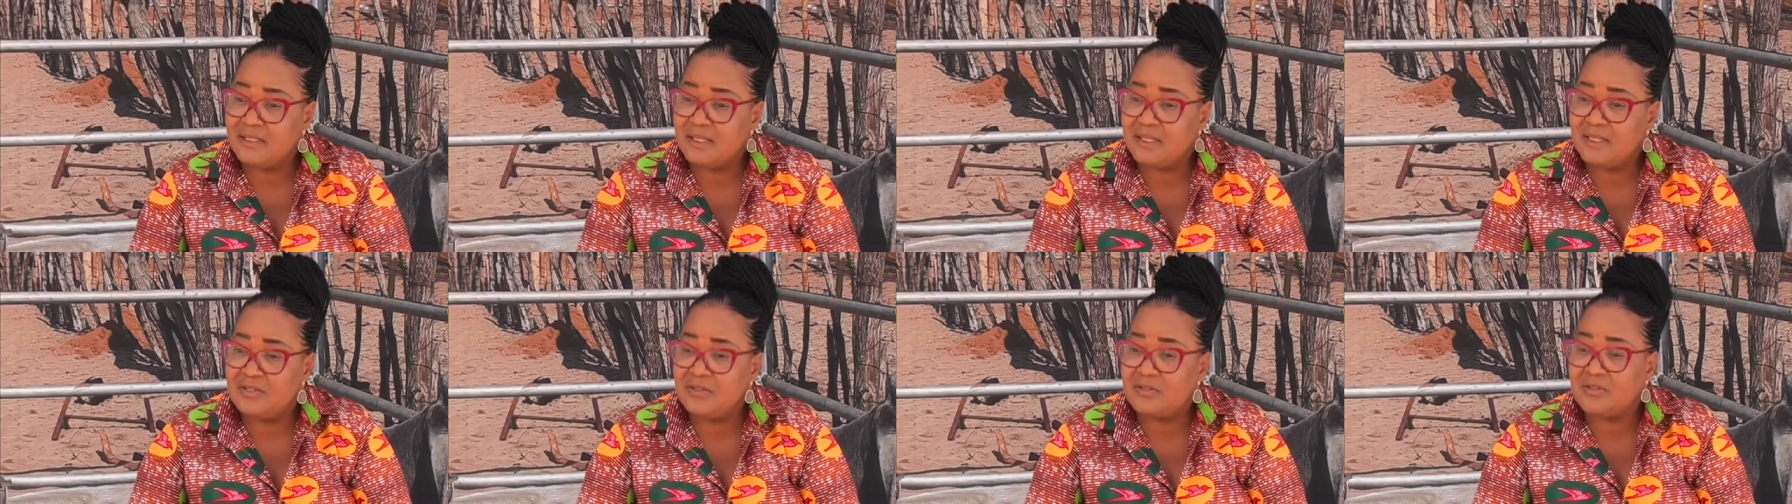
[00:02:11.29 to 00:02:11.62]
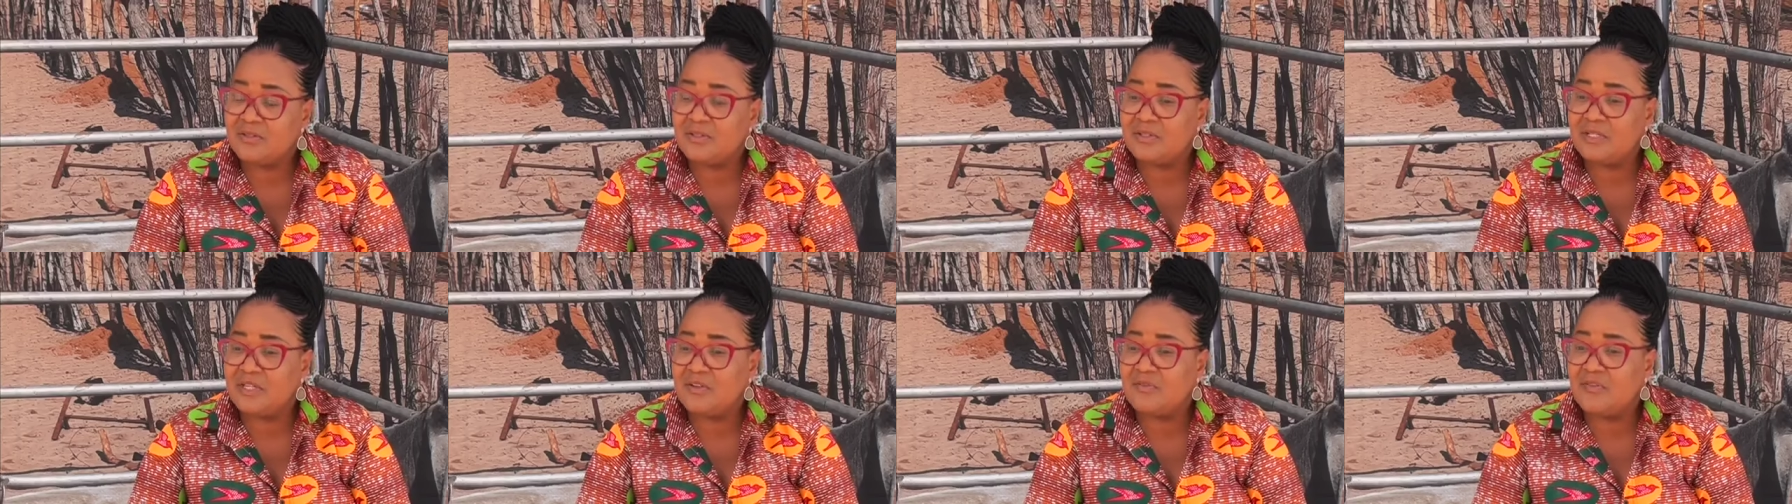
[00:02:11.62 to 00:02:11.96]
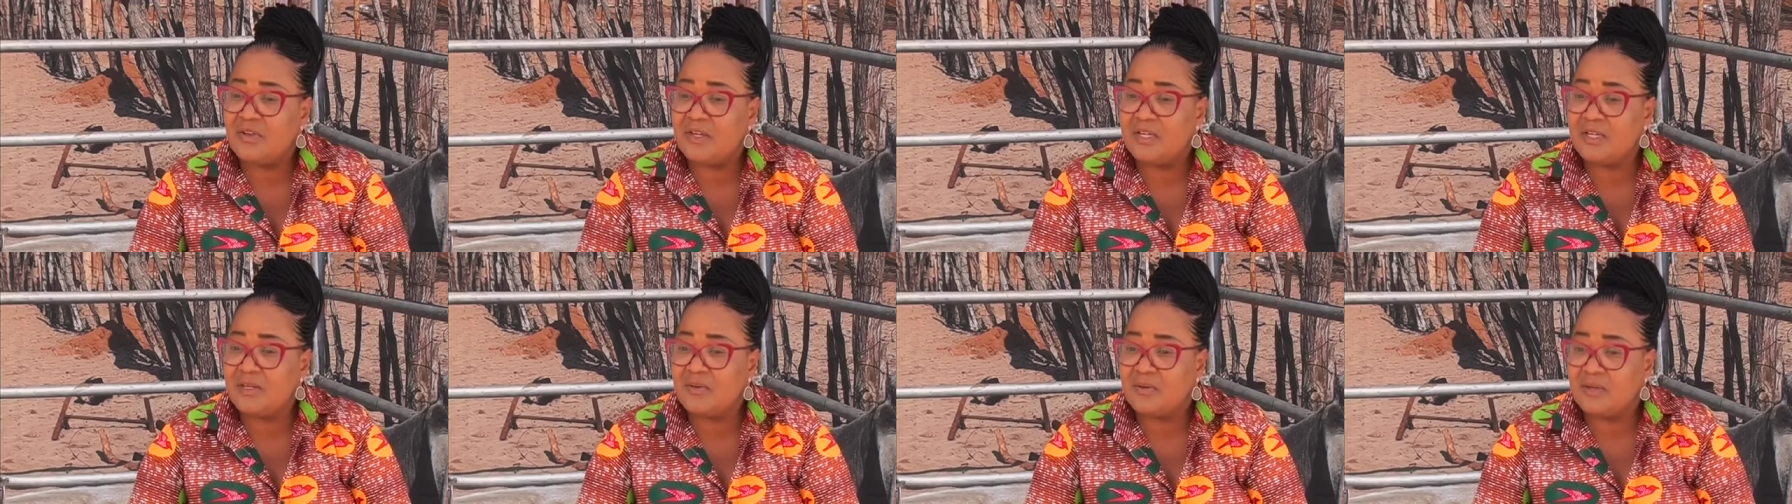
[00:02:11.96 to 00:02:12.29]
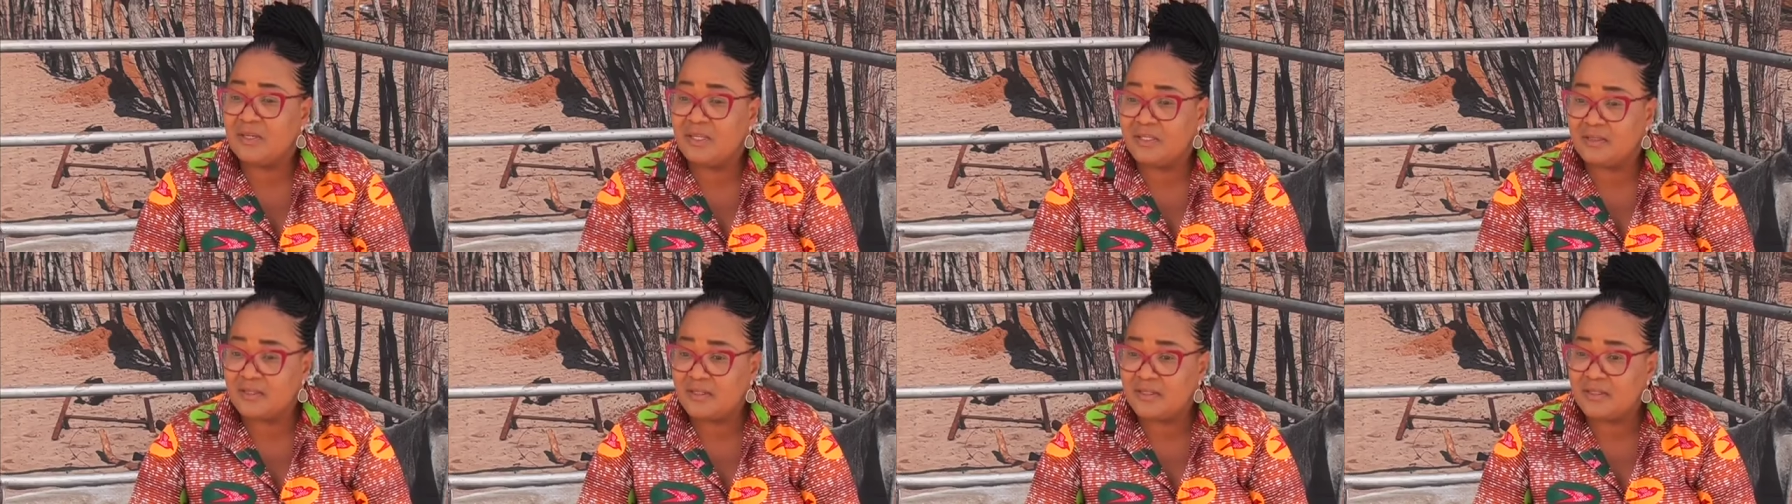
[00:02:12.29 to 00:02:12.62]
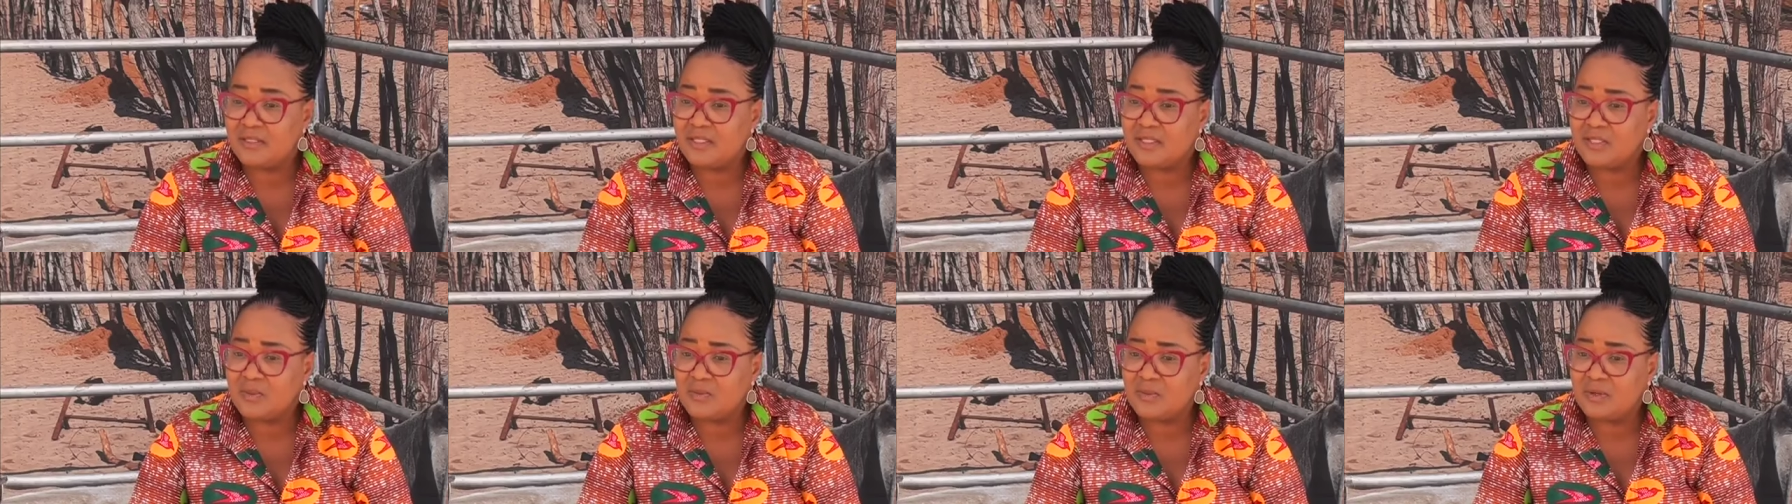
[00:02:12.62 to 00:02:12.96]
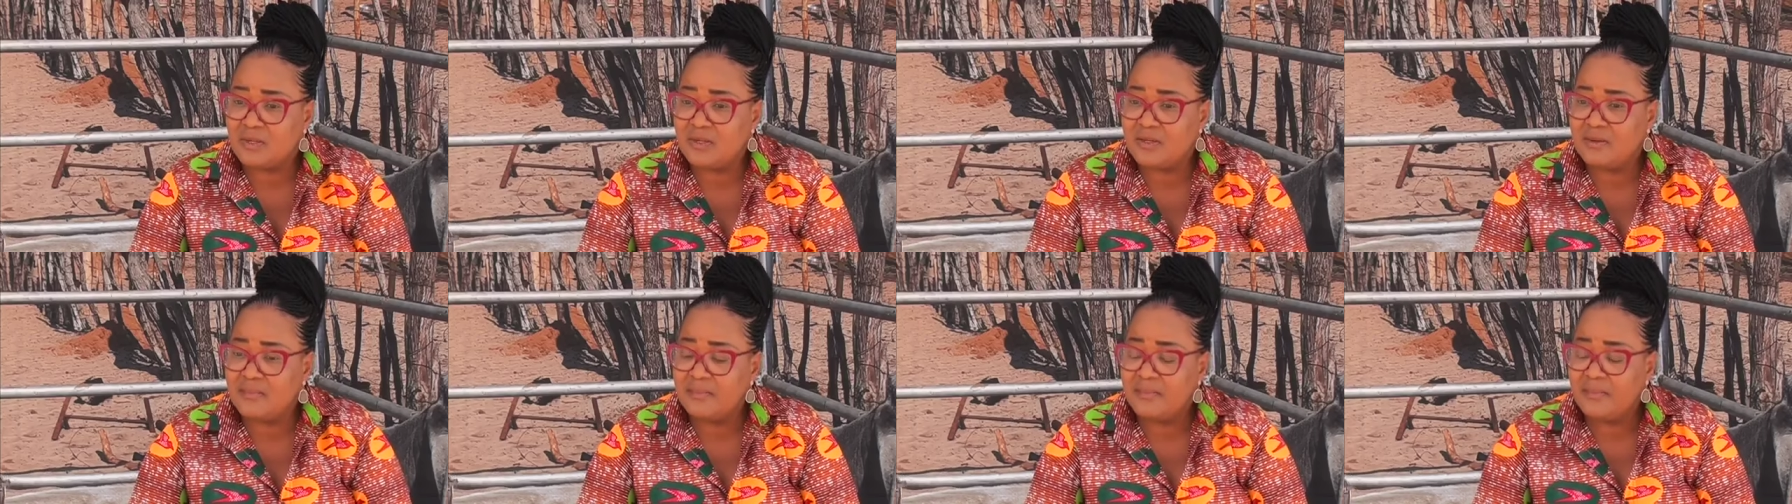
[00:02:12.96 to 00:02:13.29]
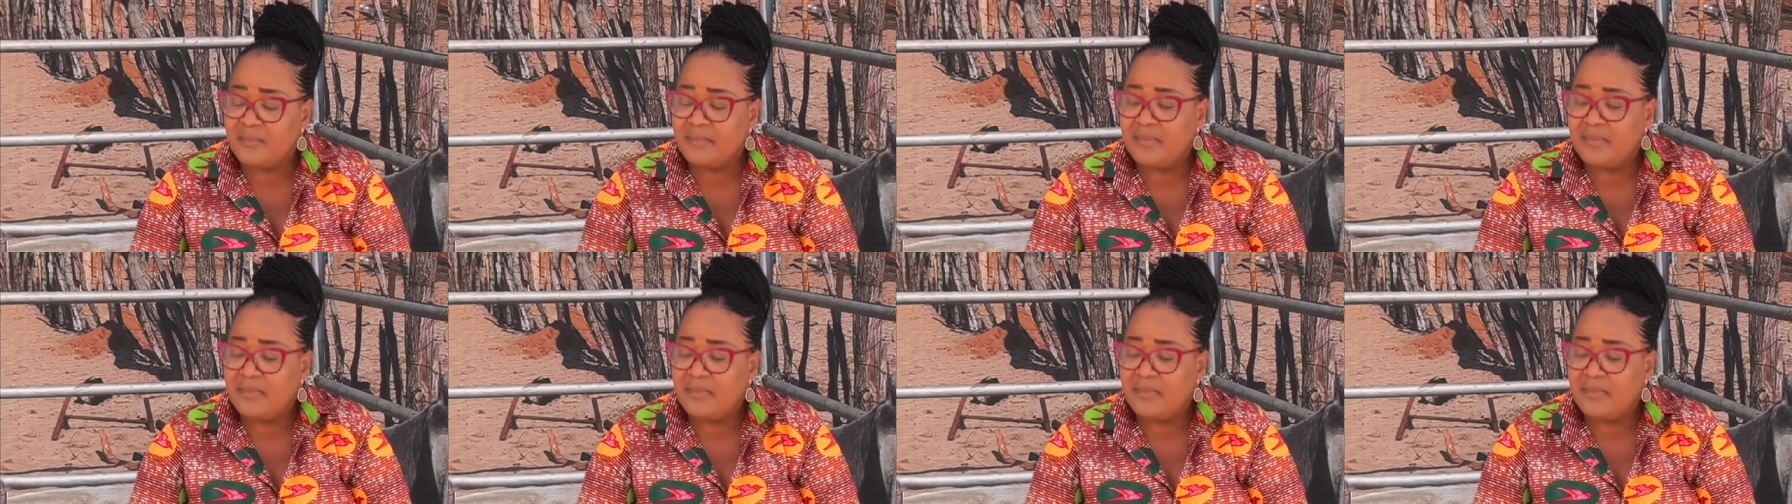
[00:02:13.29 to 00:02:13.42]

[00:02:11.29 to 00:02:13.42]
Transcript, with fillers: and do not have any collateral as well.